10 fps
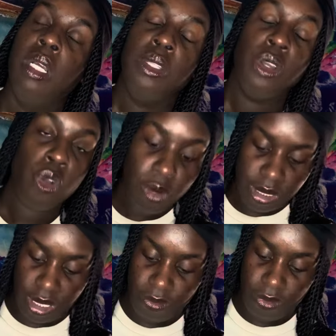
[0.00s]
courts
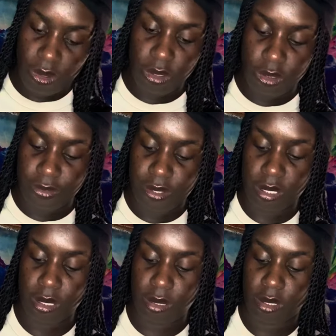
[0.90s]
involved.
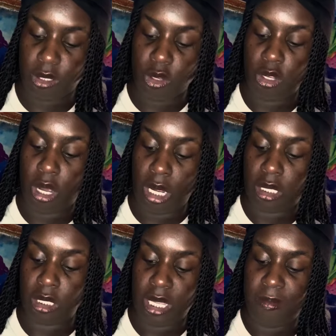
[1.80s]
So y'all
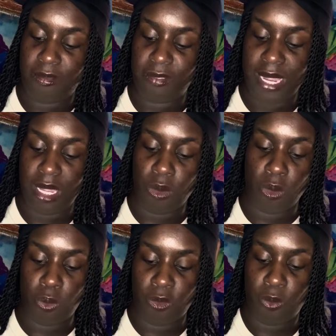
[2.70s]
could keep fighting
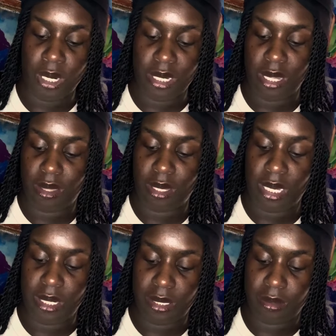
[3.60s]
with one another
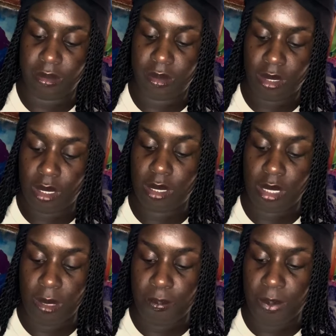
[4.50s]
here.
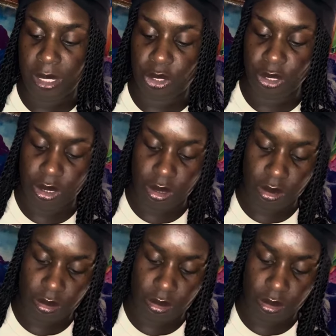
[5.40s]
See, picture.